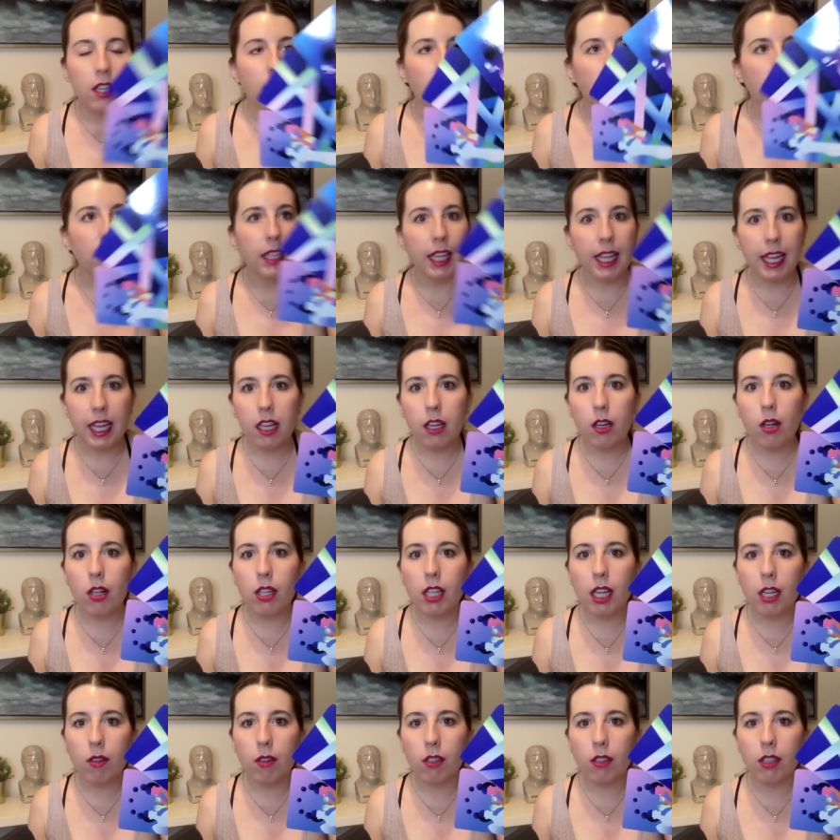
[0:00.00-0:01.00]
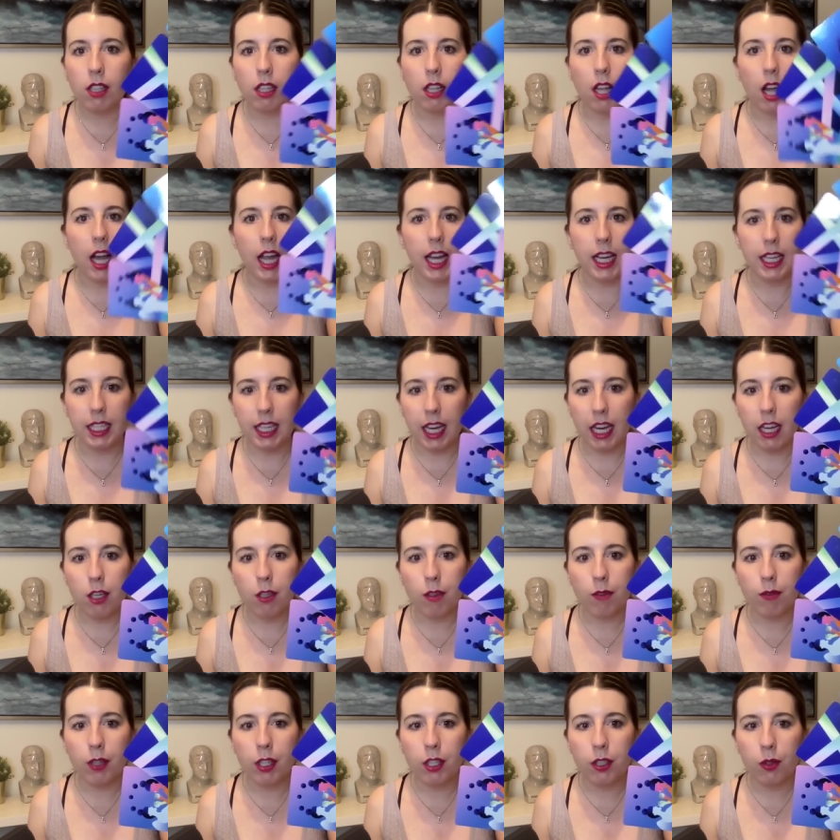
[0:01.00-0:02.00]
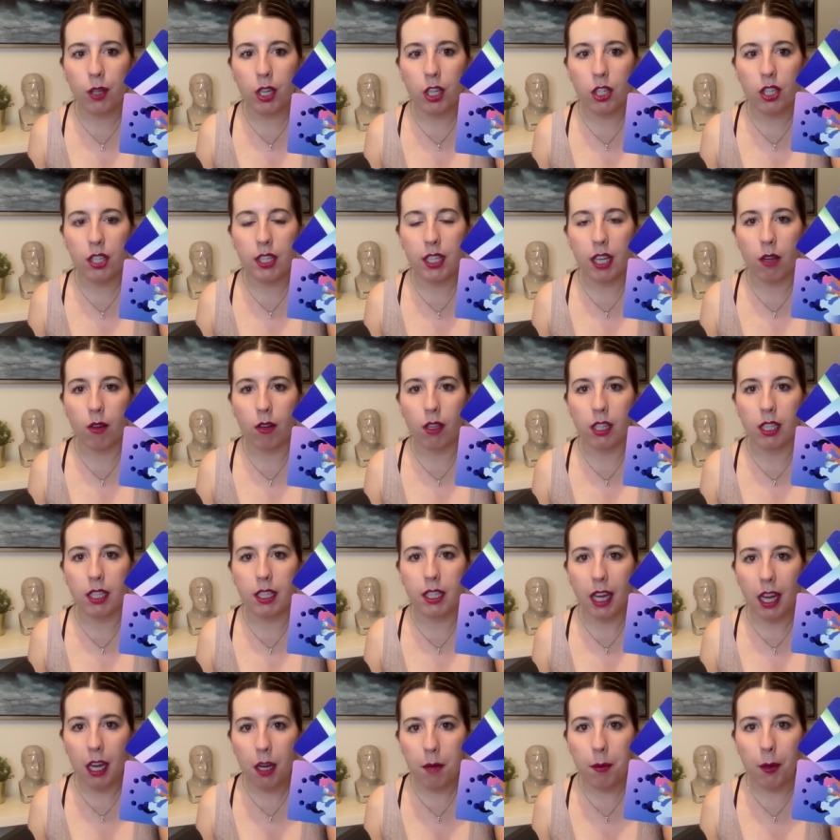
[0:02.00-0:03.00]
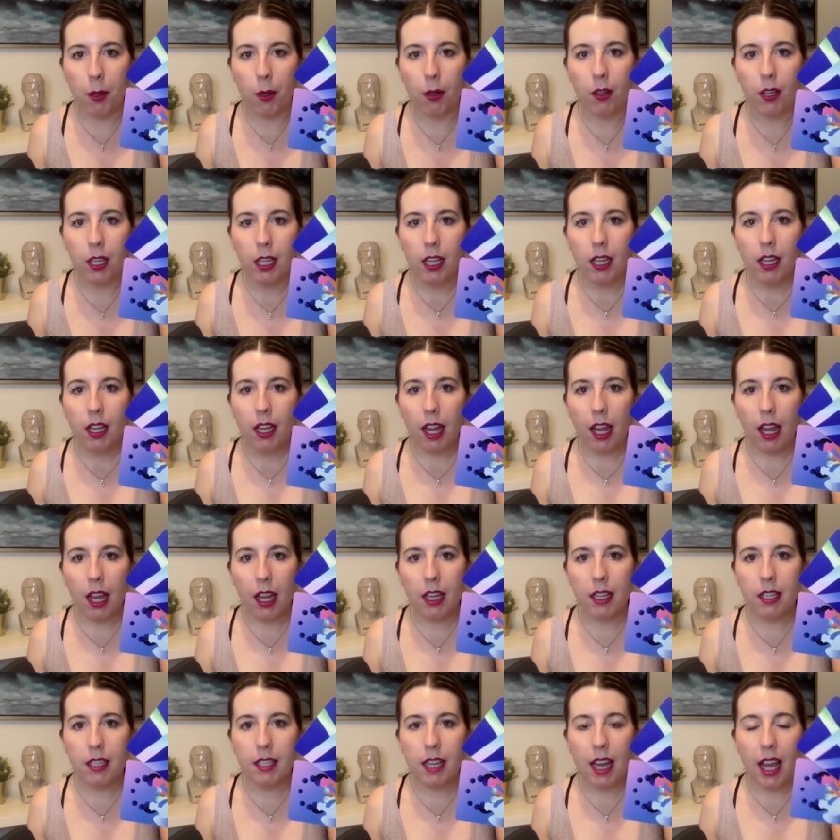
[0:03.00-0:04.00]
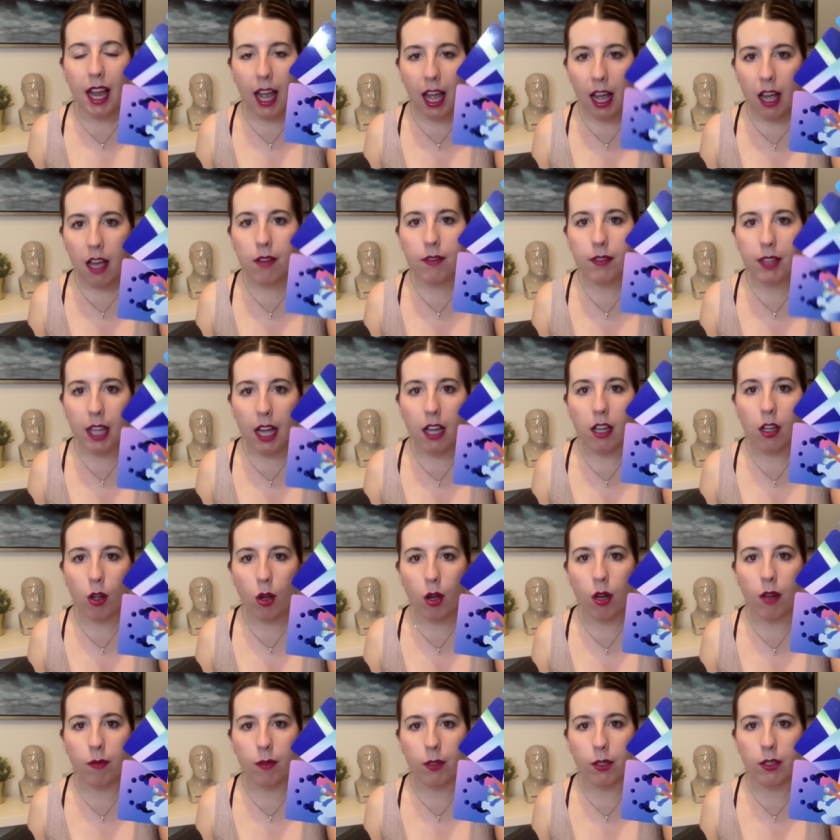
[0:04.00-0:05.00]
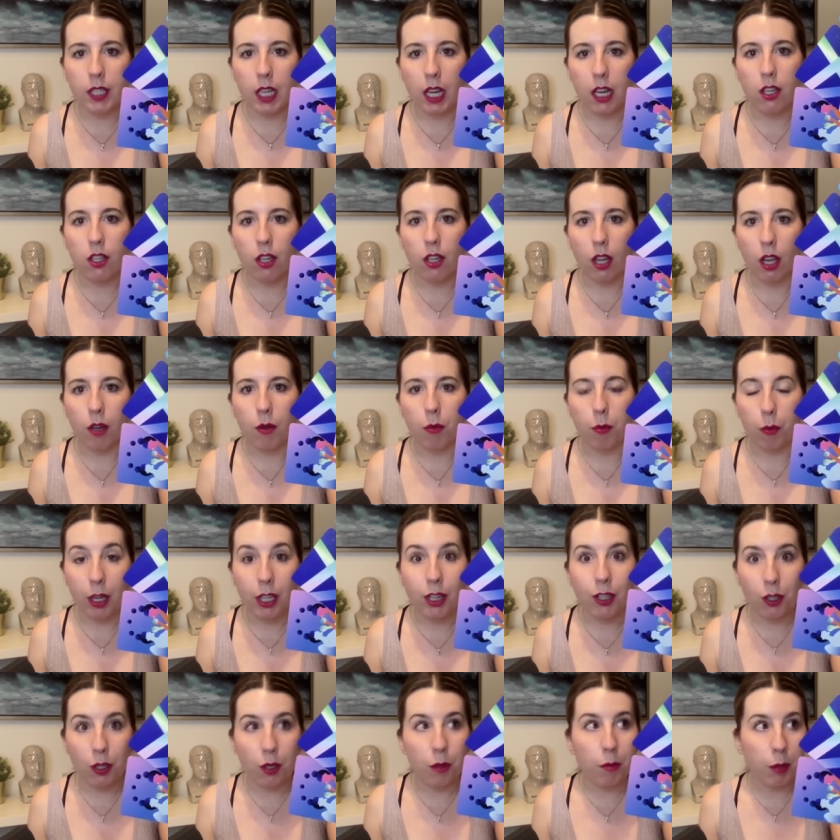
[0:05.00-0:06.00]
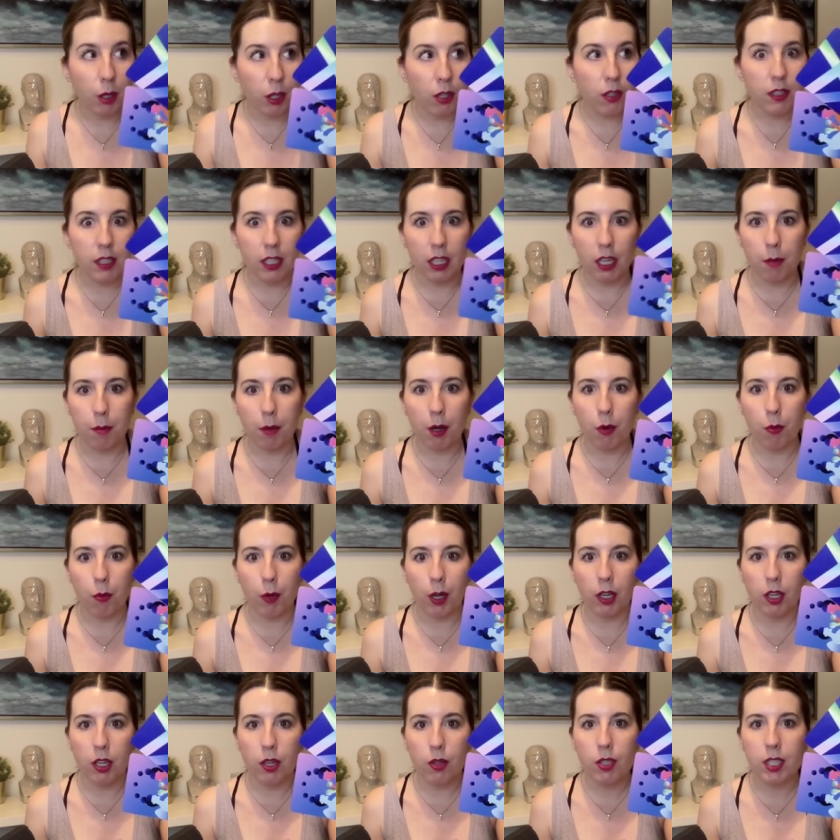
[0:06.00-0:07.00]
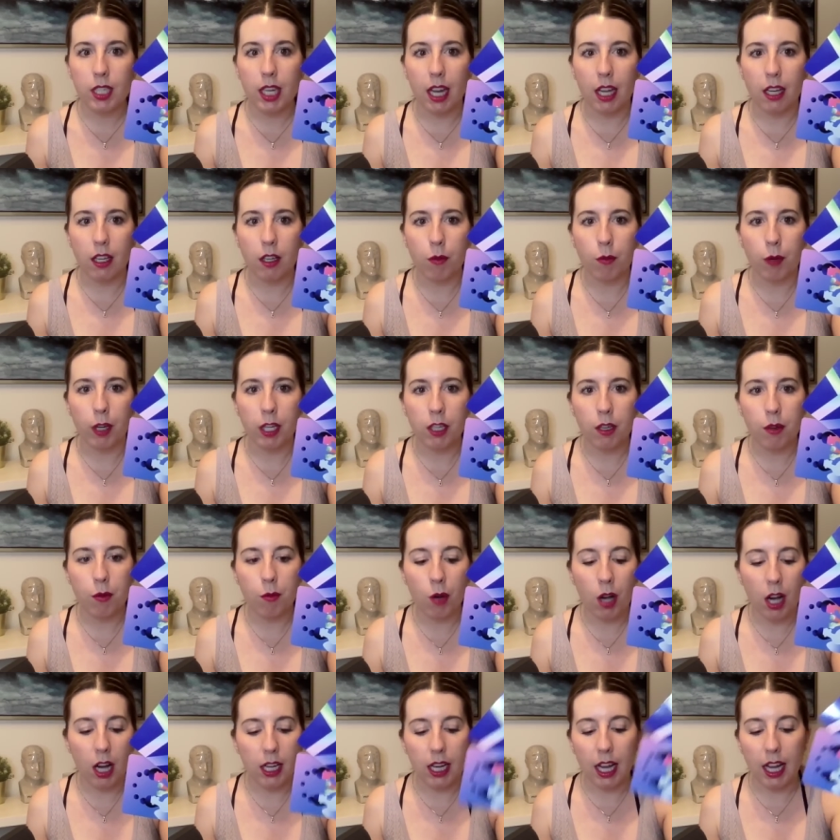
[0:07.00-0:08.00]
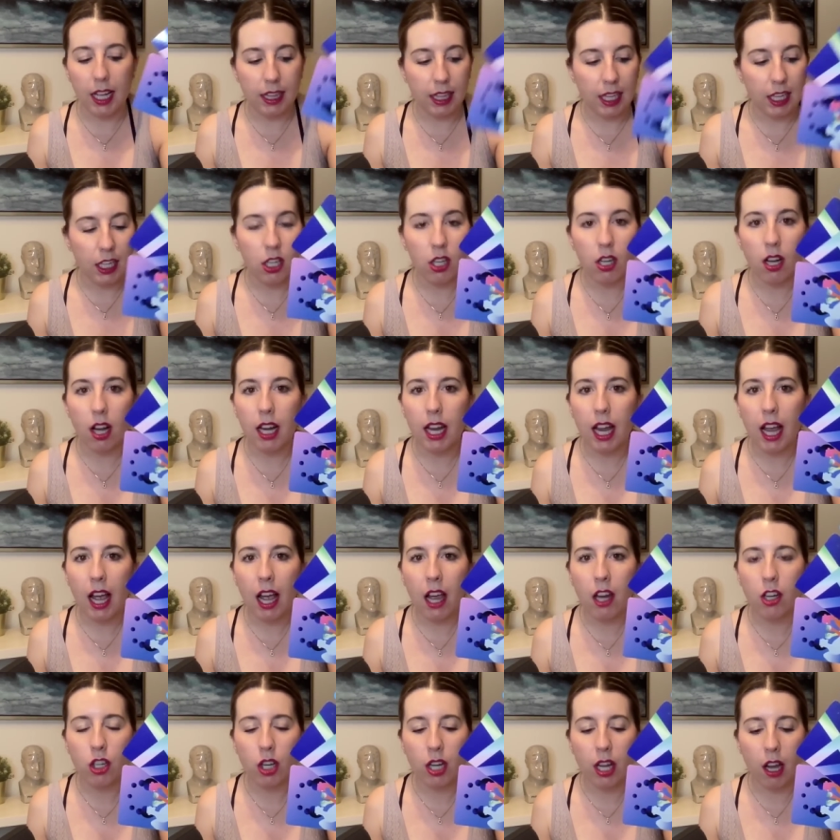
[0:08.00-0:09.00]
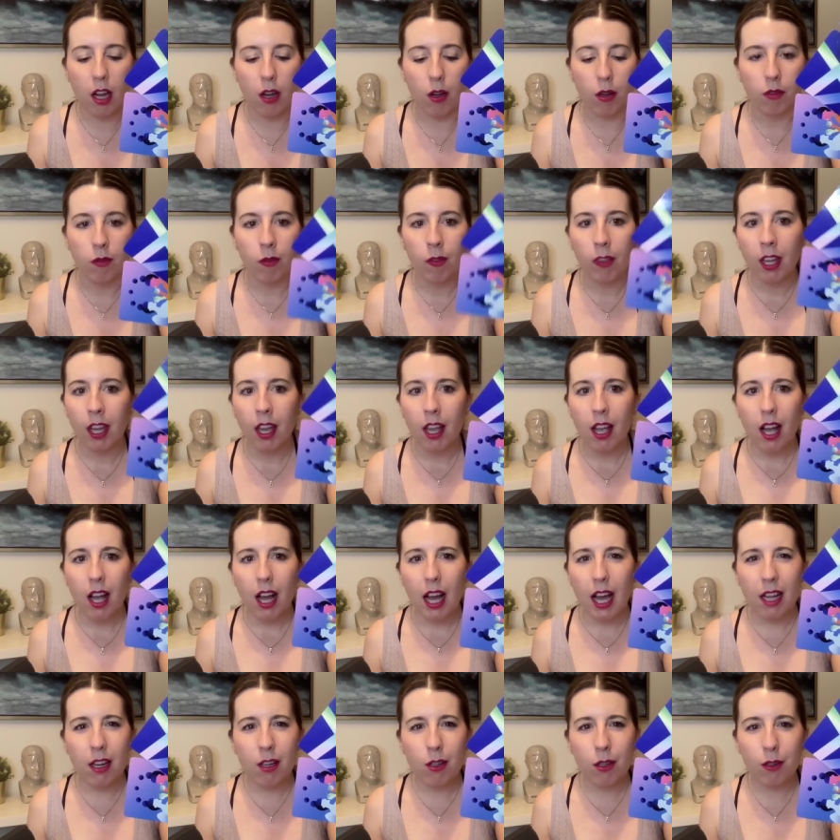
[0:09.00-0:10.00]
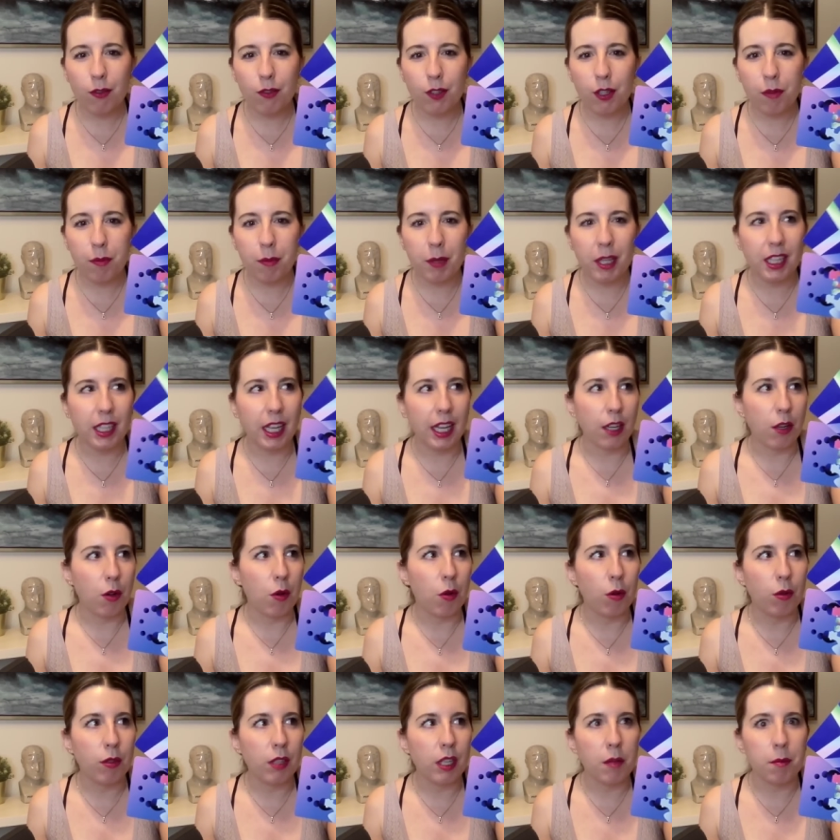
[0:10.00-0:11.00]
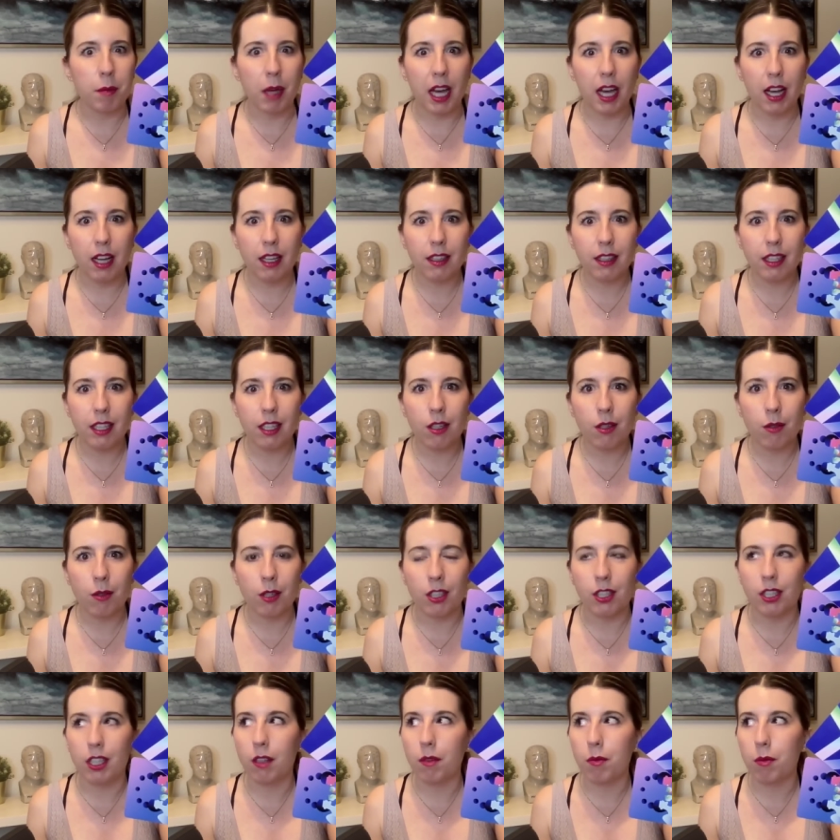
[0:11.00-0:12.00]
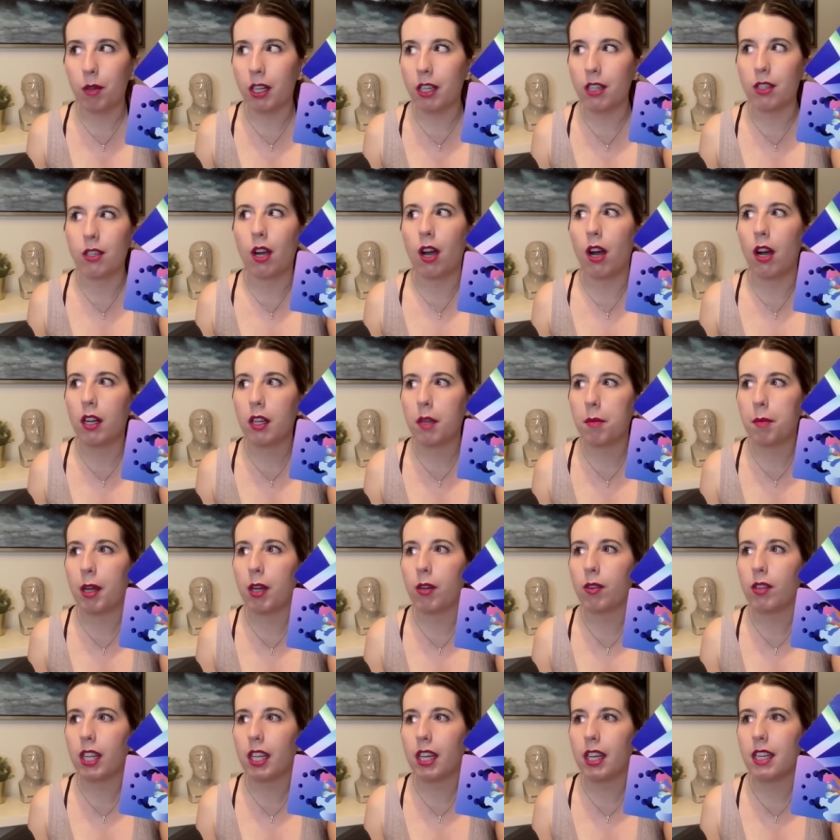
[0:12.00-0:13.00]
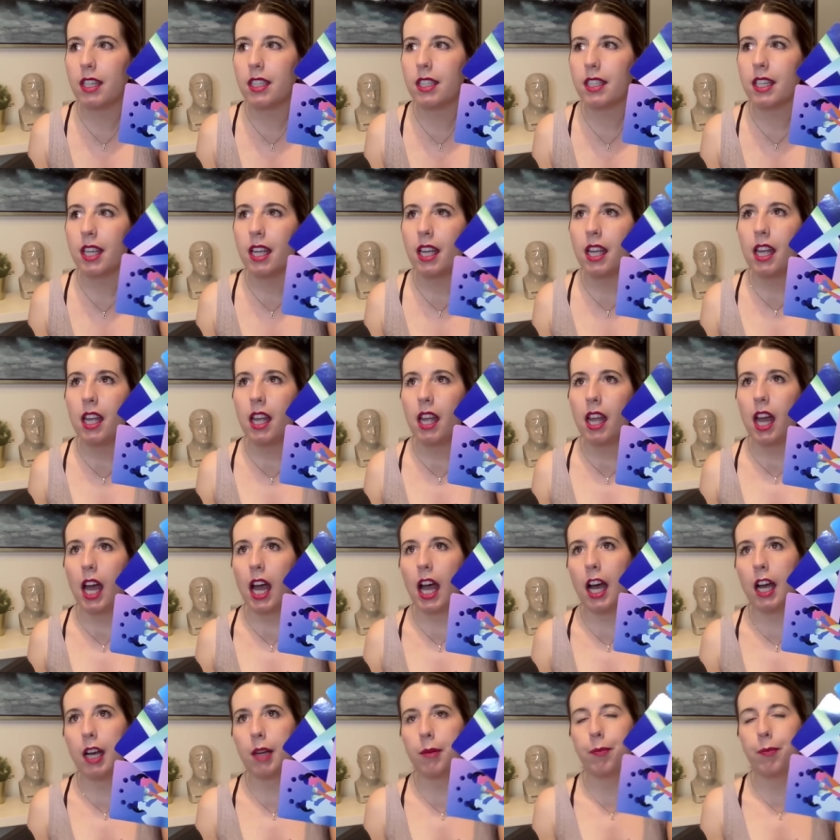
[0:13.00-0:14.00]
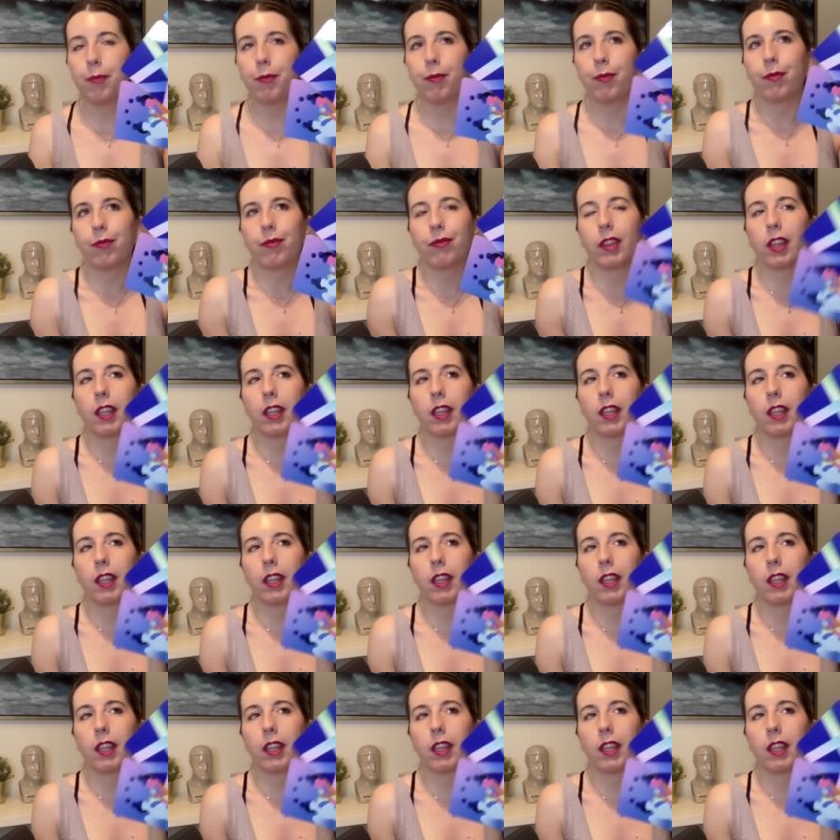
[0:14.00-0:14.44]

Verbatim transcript: Lay it all out on the line, get your frustrations out on the table and have that conversation with your person about where you stand and what you want. I think you got to hash it out. I don't know if you've been like holding back, Leo, or didn't want to talk about this. Um